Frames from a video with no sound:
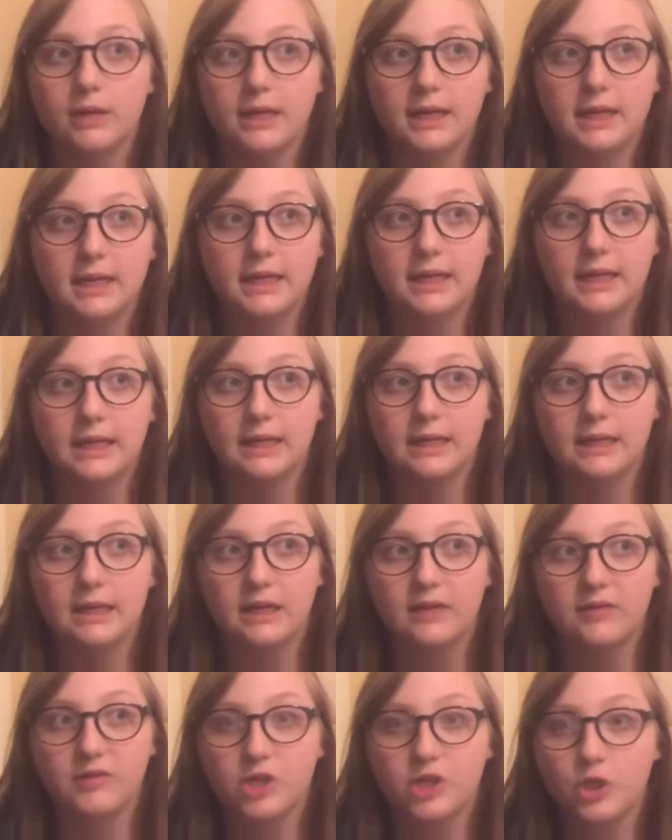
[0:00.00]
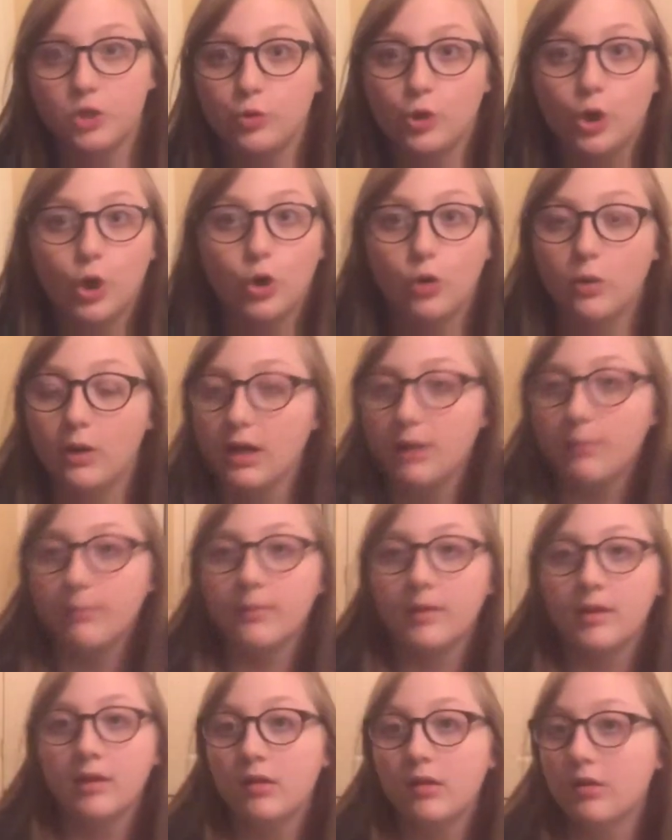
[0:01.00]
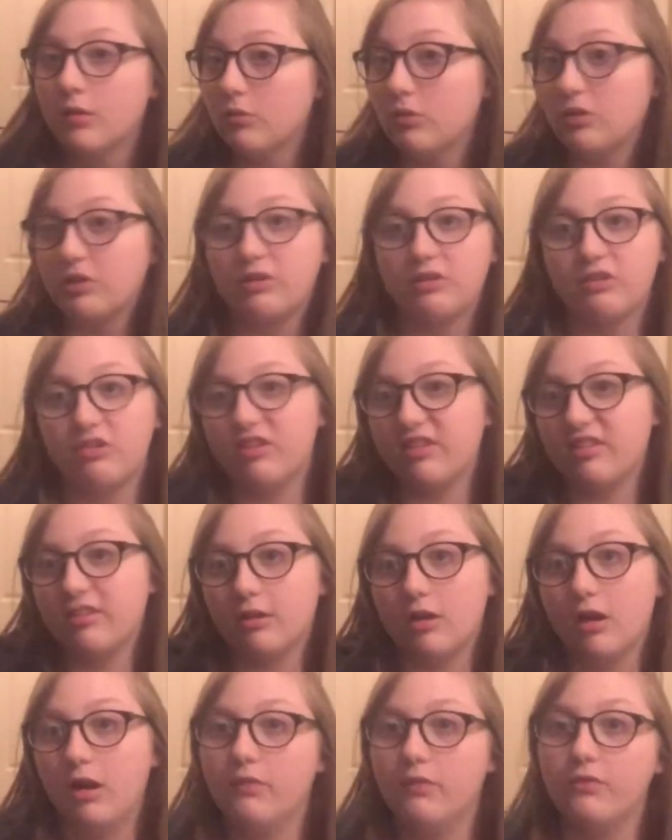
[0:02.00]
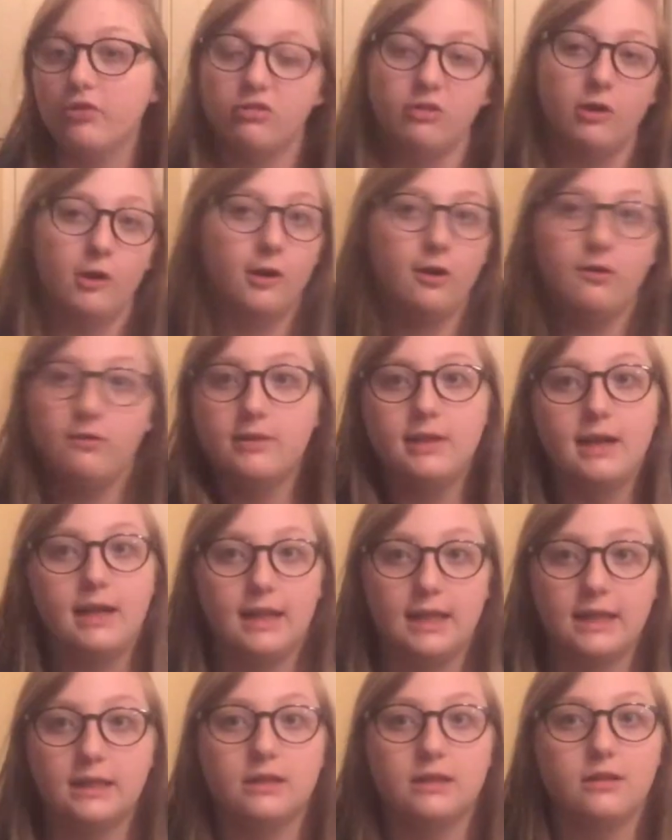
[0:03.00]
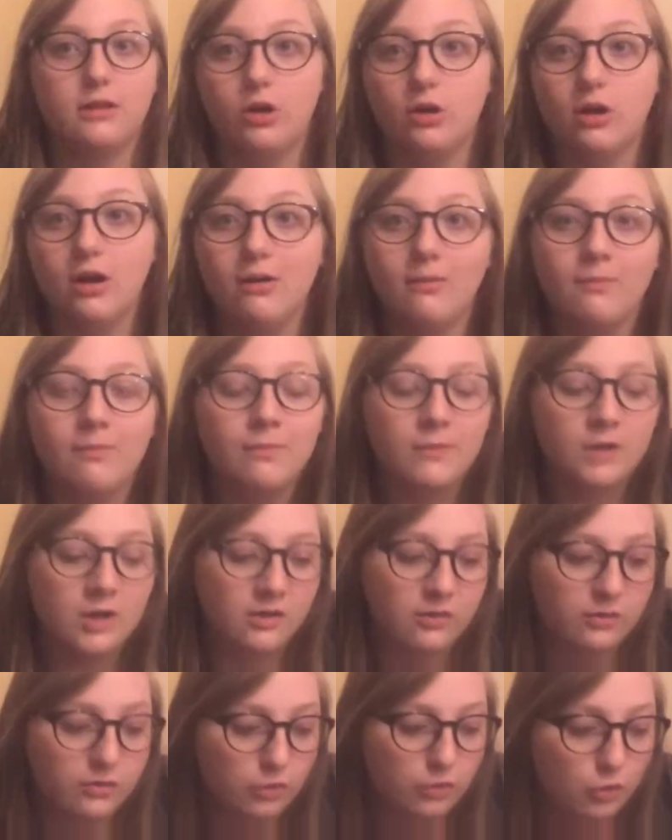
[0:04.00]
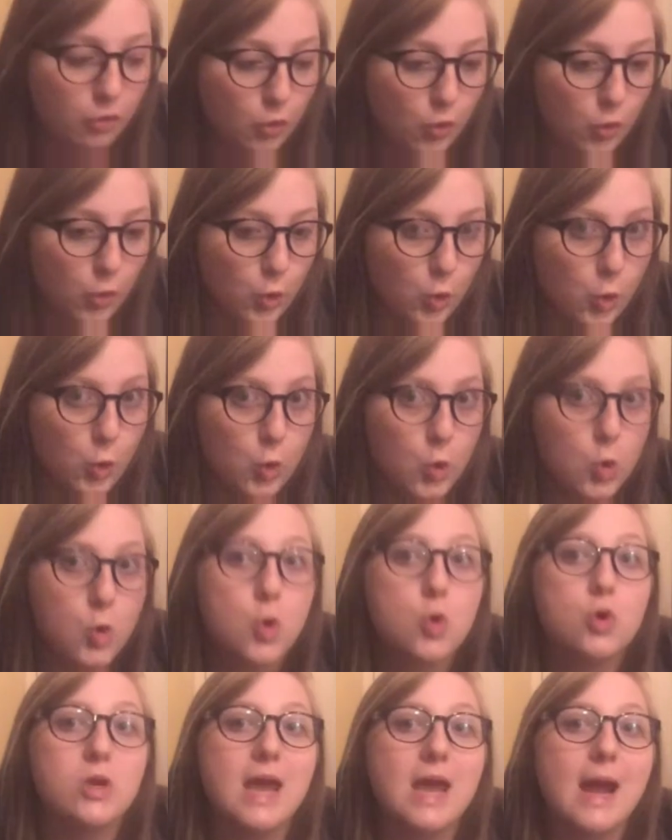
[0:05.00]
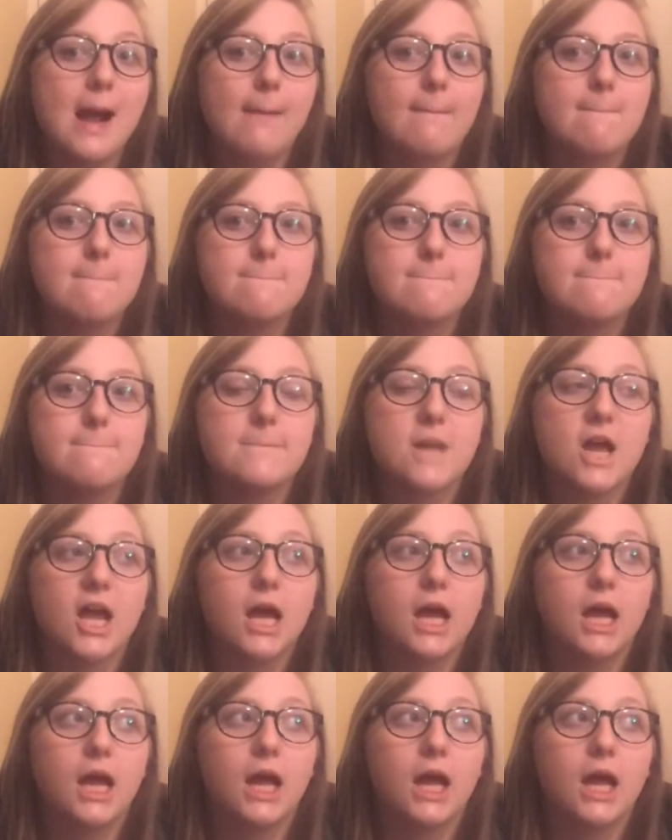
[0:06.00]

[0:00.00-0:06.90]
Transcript: And they have a cute logo on them, which is just the Converse logo, and I like the logo. So, yeah.